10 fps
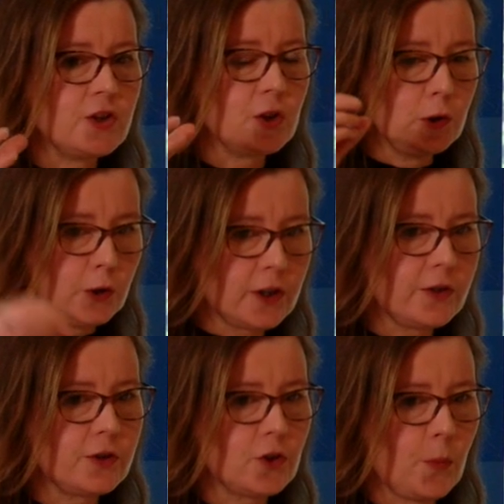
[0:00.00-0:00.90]
to look
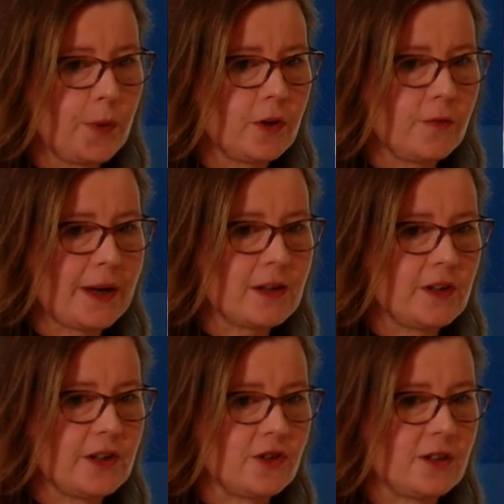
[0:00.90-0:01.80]
at the topic of
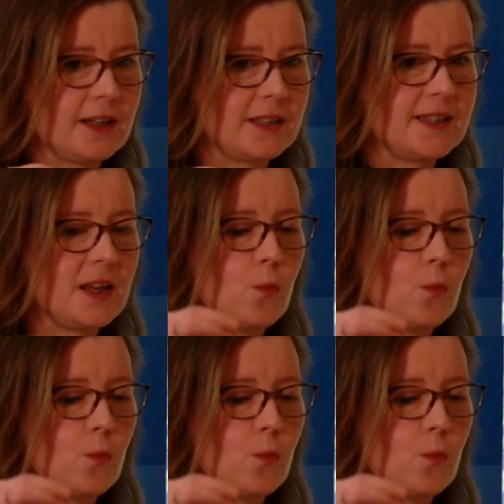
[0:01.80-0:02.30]
migration and to say,